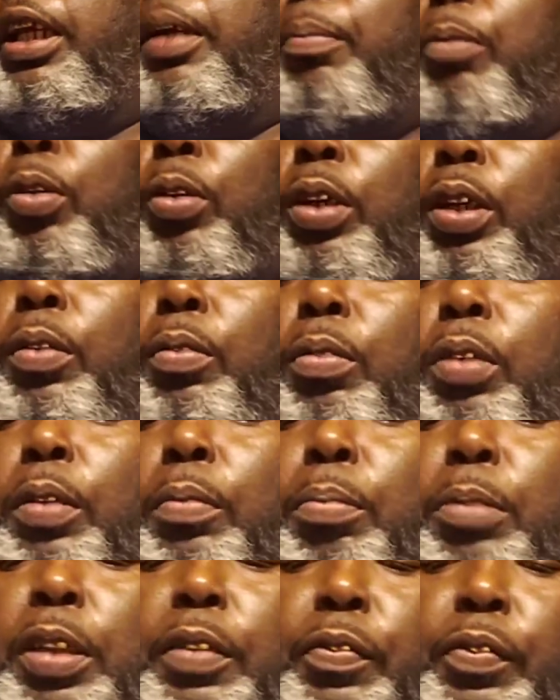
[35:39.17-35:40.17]
I like more
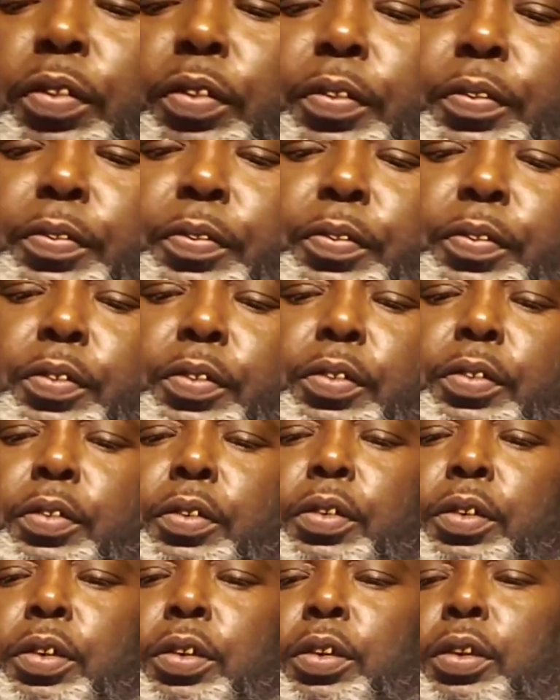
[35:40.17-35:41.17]
than one muffin.
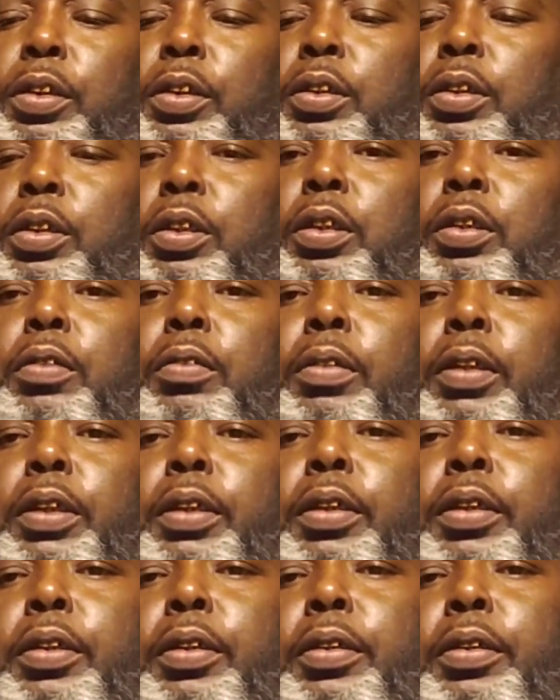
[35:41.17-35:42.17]

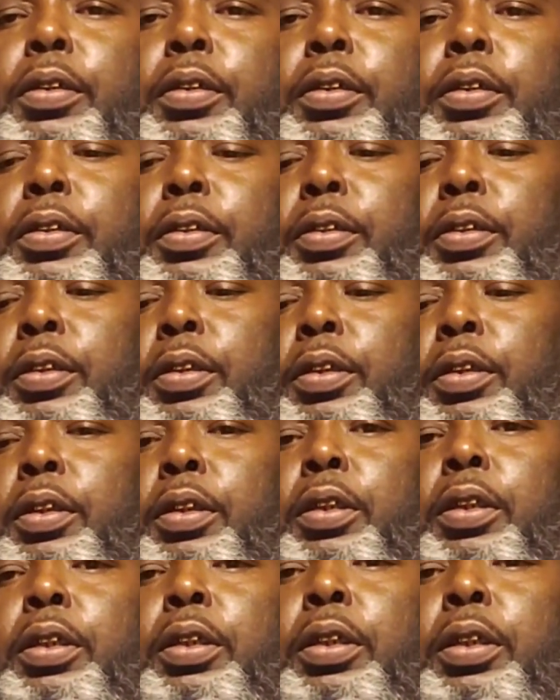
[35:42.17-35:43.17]
Alright.
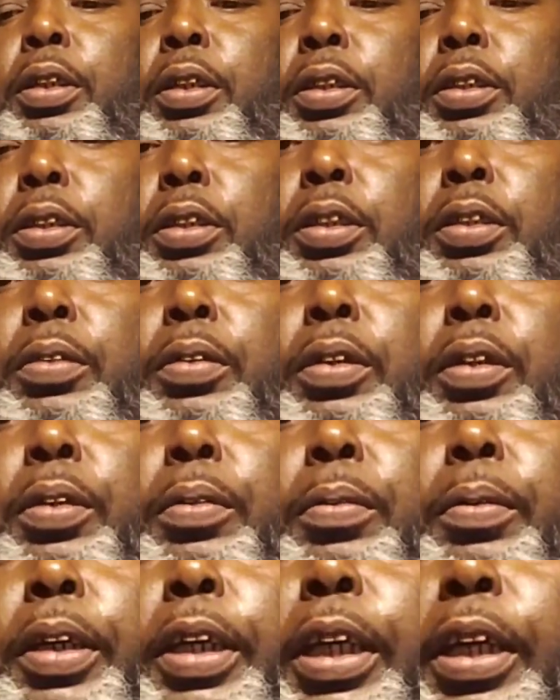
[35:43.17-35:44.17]
Let's
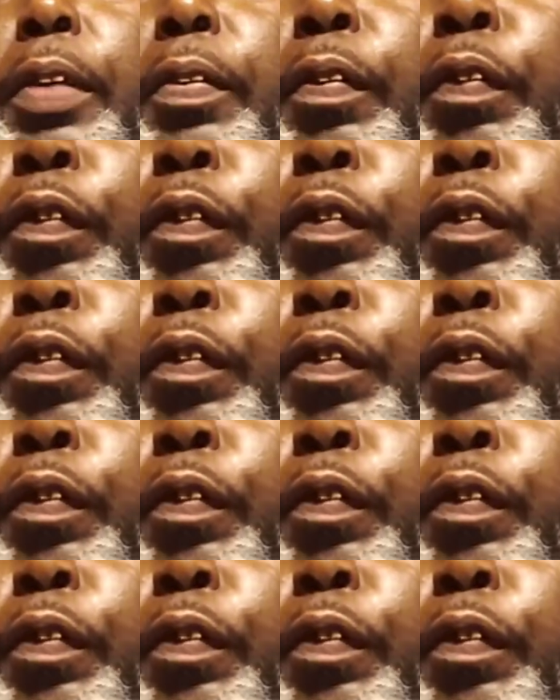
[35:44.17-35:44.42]
see, here we